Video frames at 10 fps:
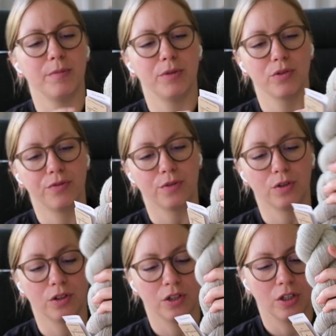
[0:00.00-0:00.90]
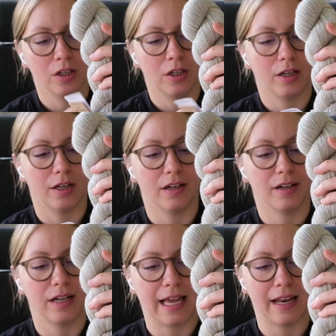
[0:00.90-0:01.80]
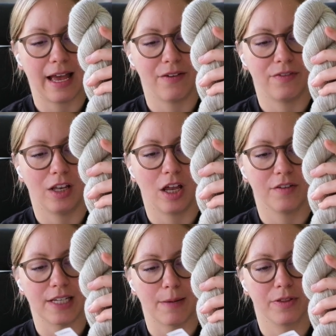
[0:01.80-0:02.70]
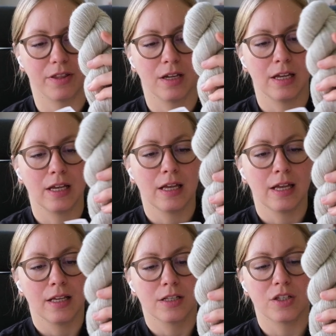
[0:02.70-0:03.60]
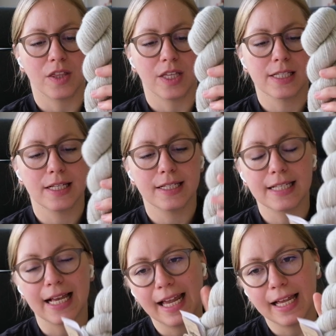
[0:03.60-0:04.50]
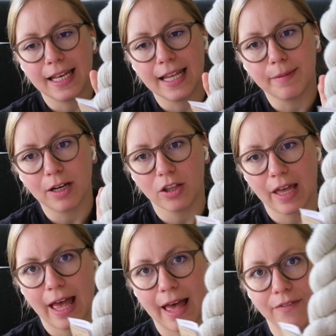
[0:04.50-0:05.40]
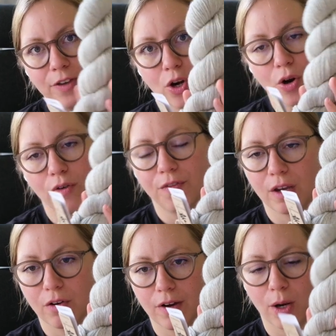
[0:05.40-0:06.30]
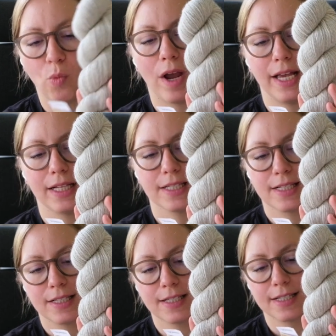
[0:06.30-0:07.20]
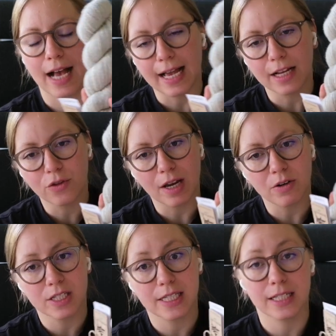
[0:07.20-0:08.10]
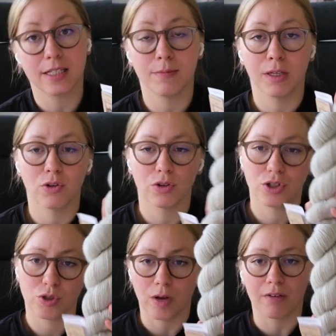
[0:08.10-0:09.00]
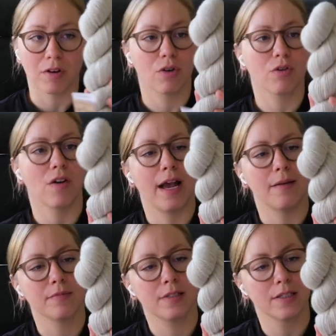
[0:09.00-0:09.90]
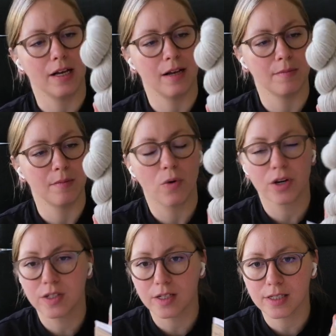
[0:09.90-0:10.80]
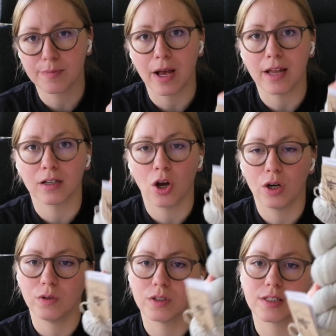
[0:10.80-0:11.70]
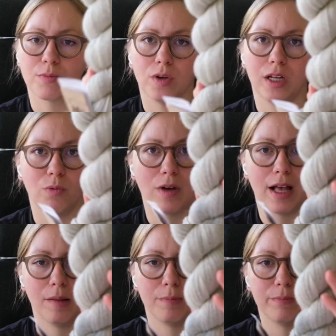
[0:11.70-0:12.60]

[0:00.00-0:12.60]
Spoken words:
beautiful and have a lot of depth. So this is a little bit on the heavier fingering weight side, 360 meters to 100 grams. Worsted spun, holds up really well,